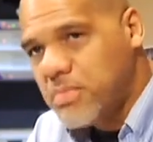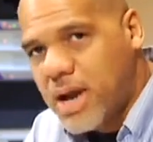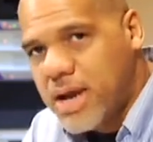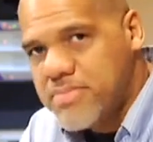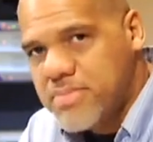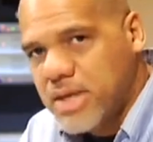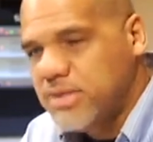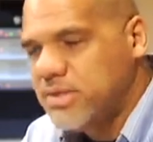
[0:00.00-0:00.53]

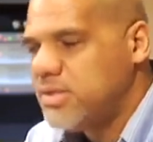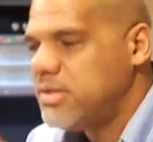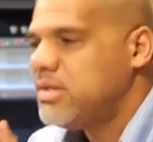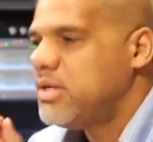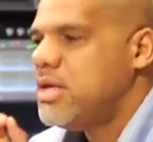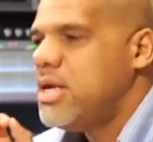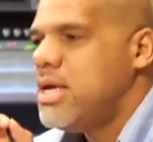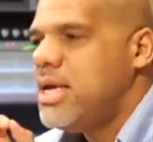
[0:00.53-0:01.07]
my mixes
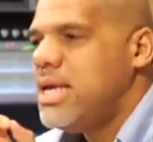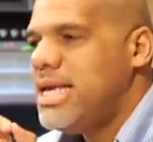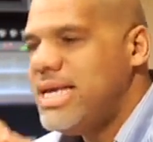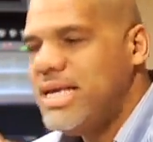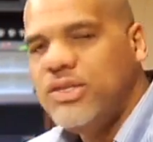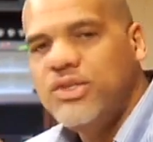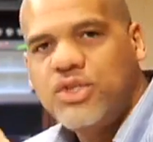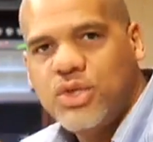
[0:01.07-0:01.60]

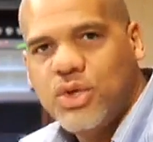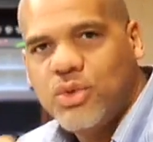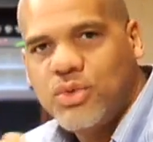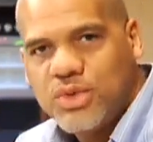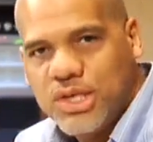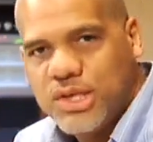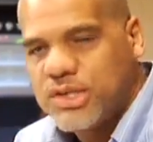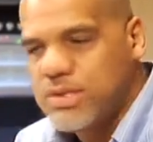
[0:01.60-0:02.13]
into
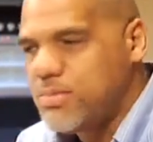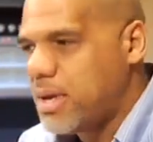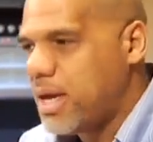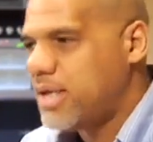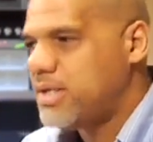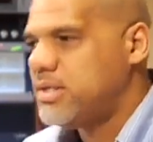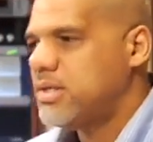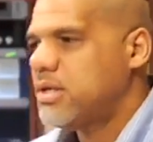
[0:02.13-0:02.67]
this
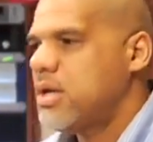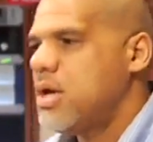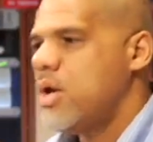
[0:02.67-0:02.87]
mix.